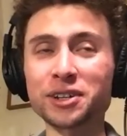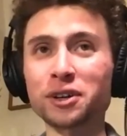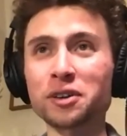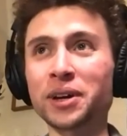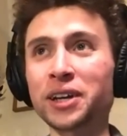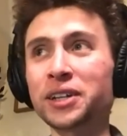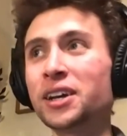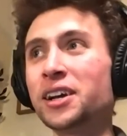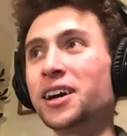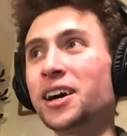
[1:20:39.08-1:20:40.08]
that a friend of
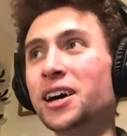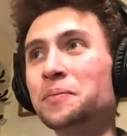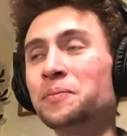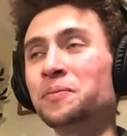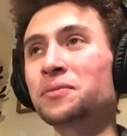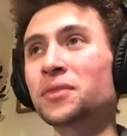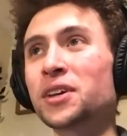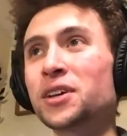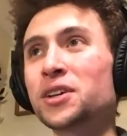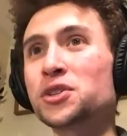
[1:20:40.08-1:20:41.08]
mine,
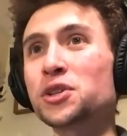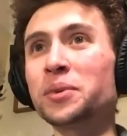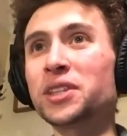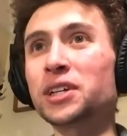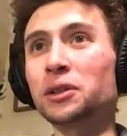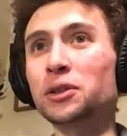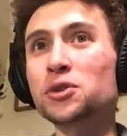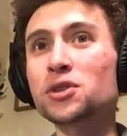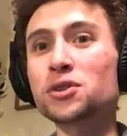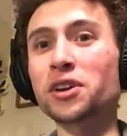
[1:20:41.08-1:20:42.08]
she told me that a
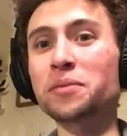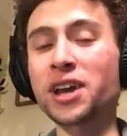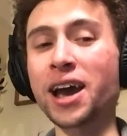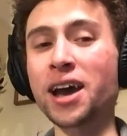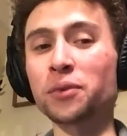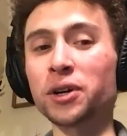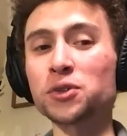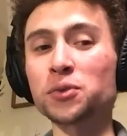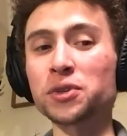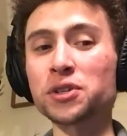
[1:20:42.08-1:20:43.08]
lucid dream she had
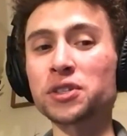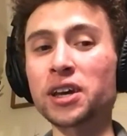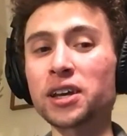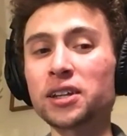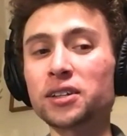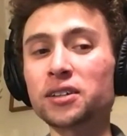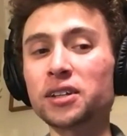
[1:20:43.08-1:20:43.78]
once, which is that